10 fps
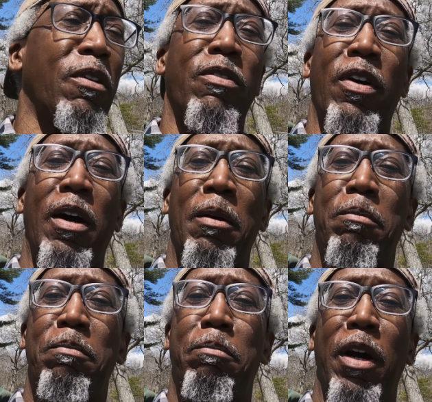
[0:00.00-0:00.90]
of
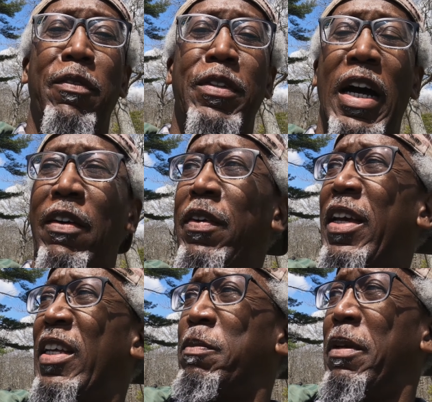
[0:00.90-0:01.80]
bird photography,
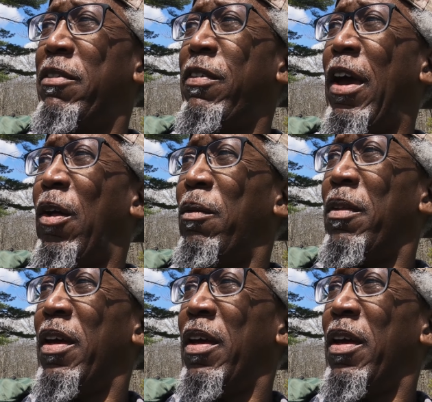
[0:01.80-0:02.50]
it's been a fail.